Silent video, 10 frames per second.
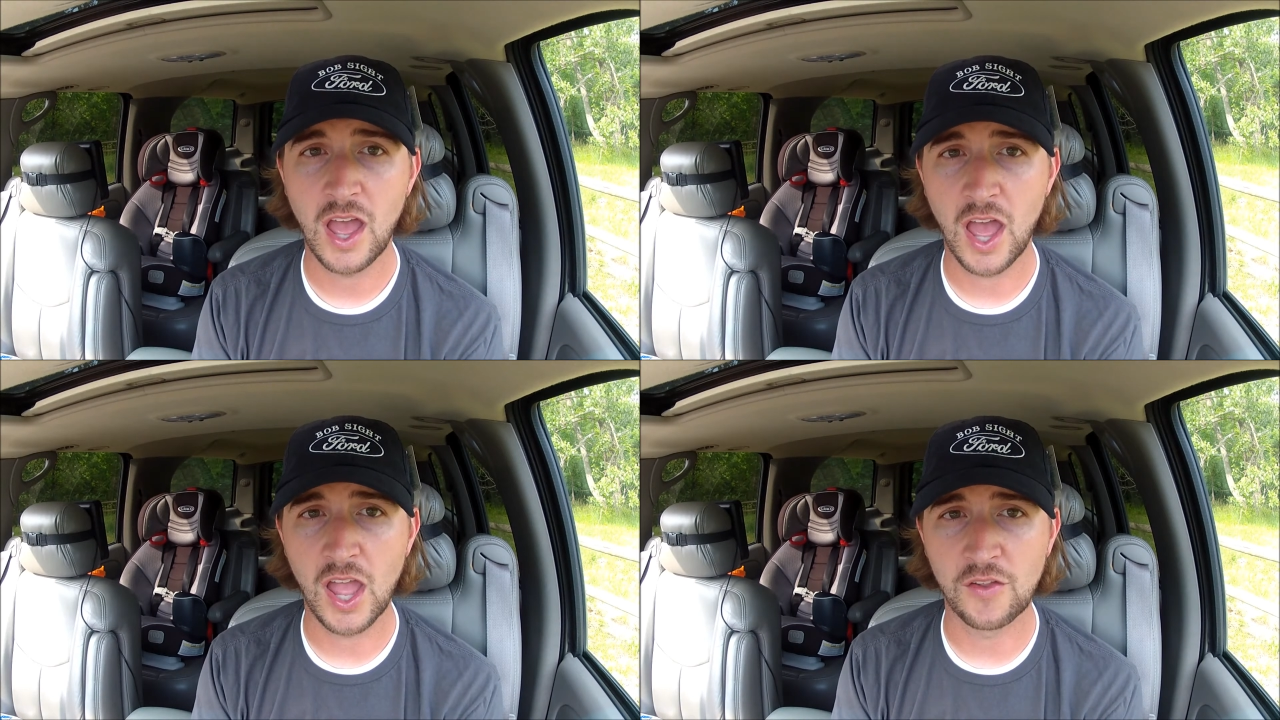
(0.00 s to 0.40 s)

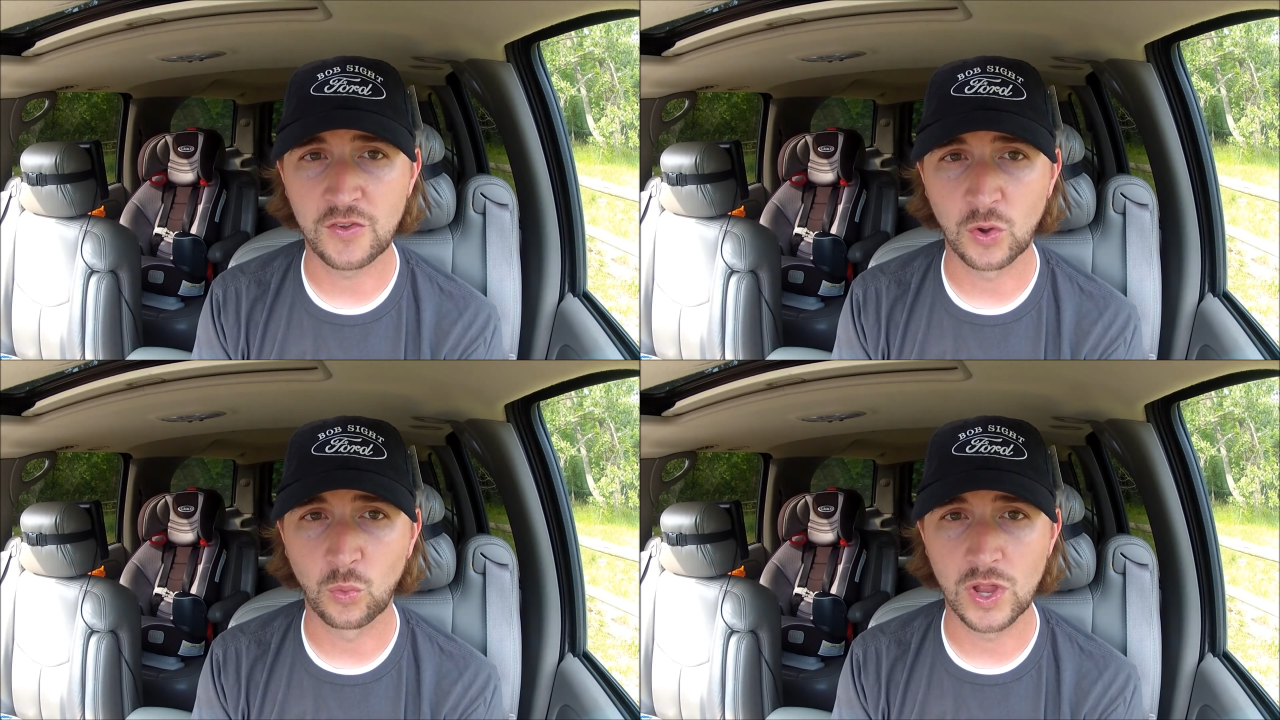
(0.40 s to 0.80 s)

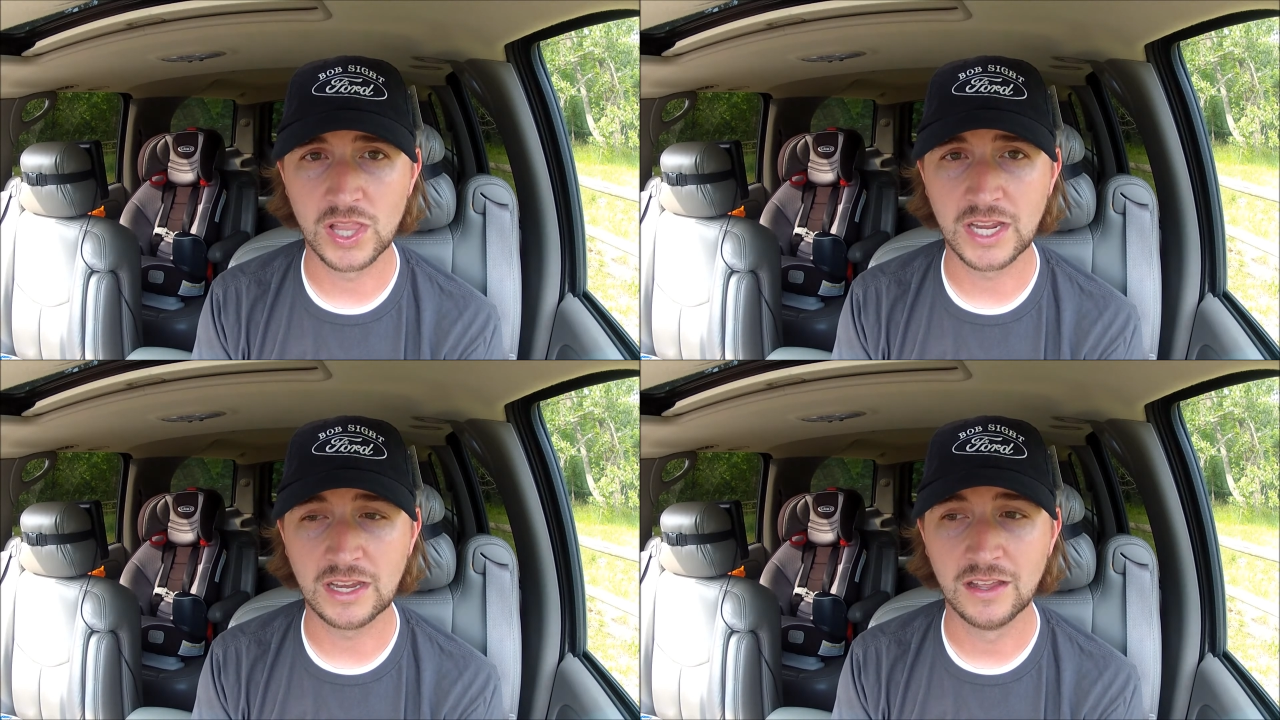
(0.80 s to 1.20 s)
if you're
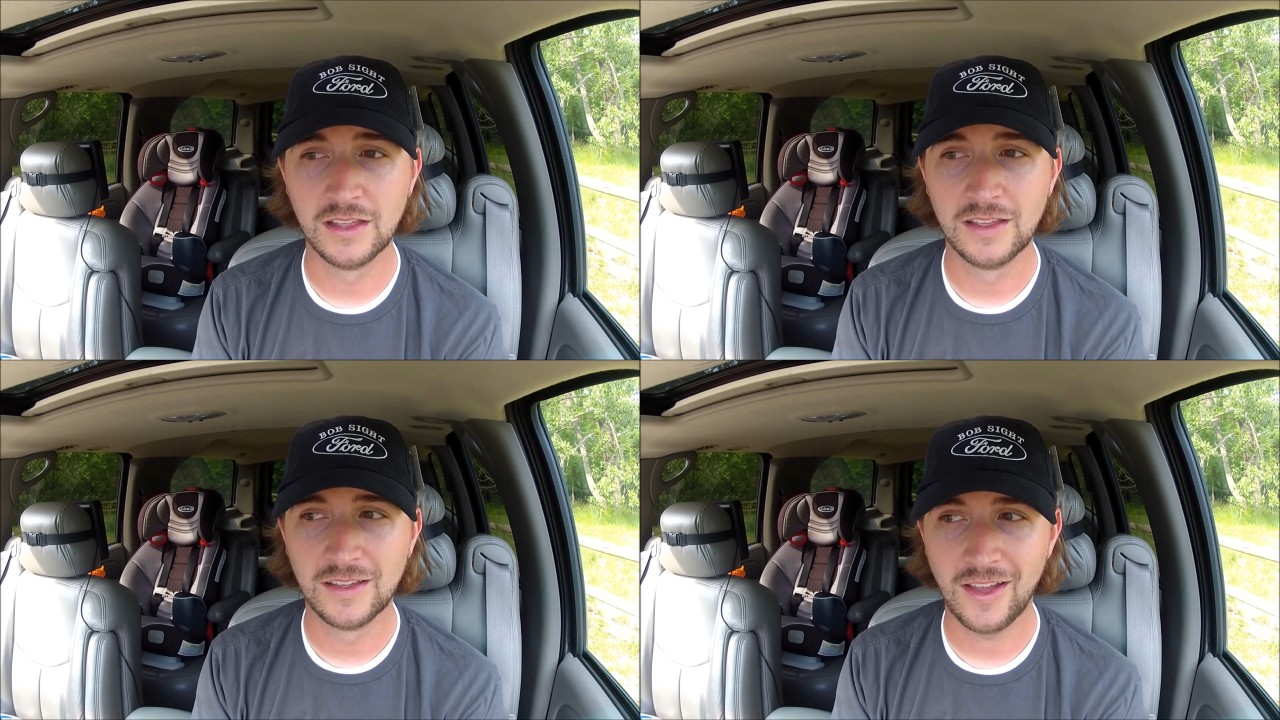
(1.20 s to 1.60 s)
willing,
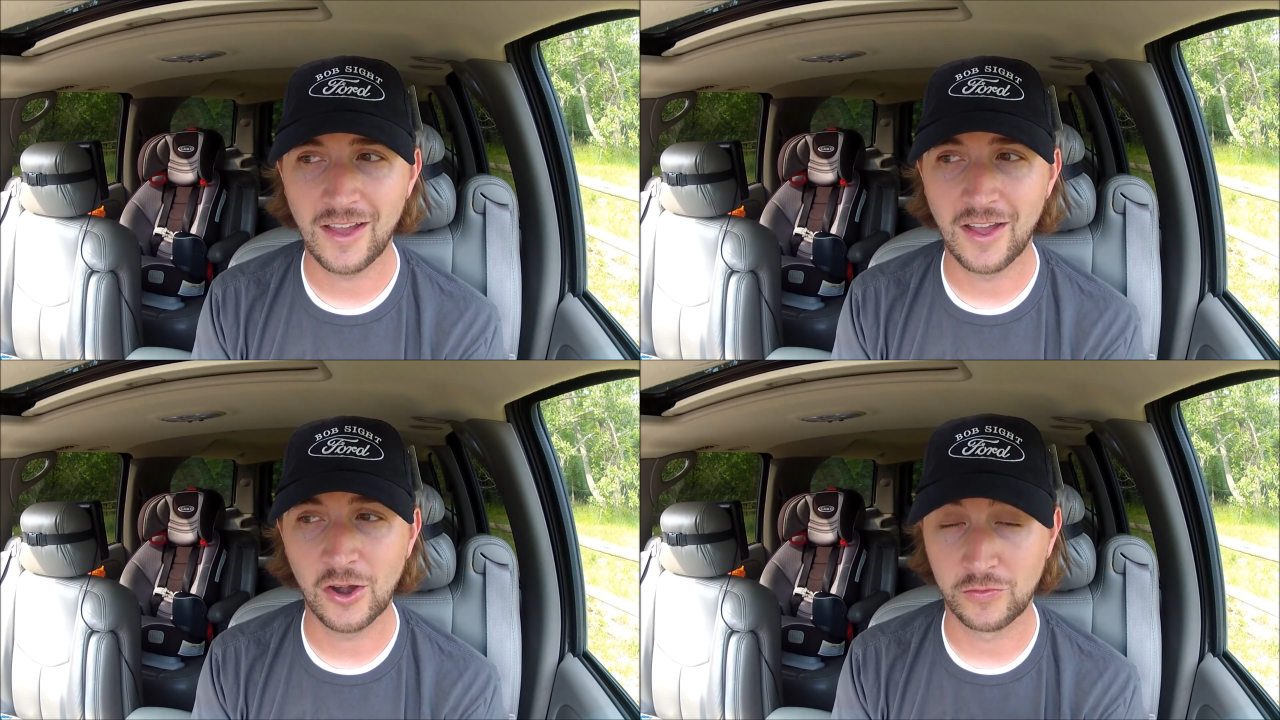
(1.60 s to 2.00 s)

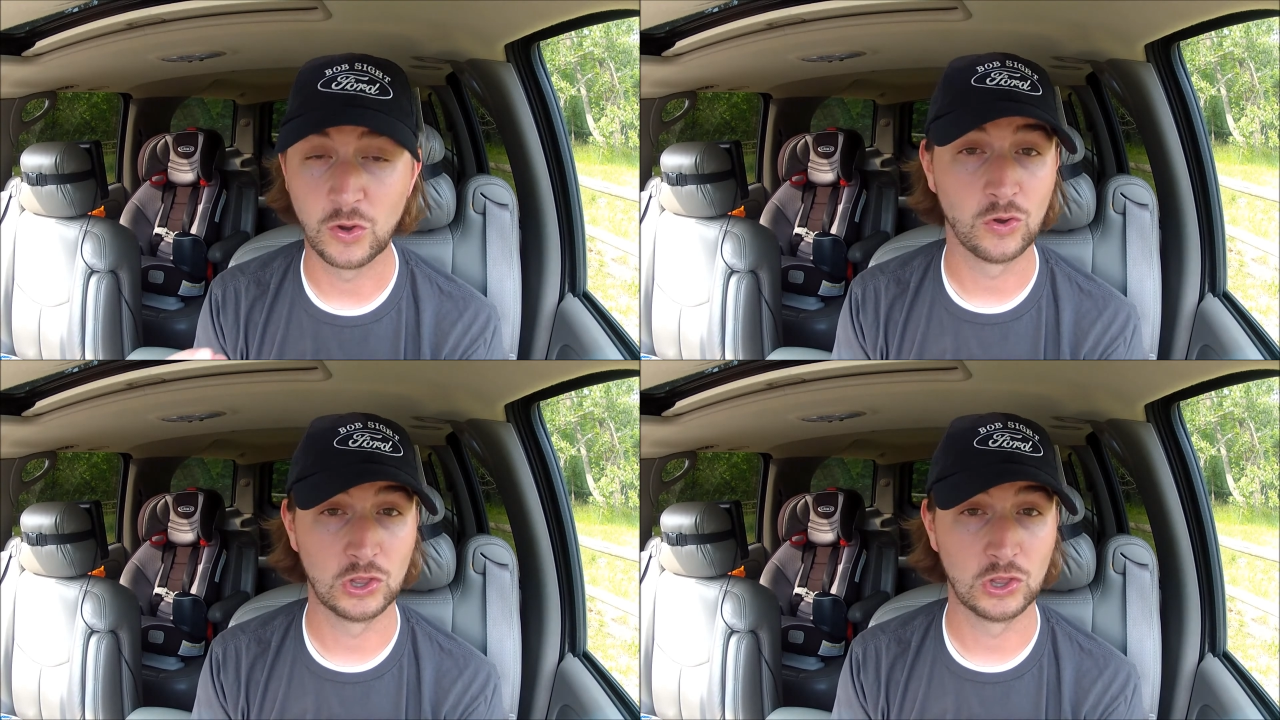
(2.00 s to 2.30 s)
or if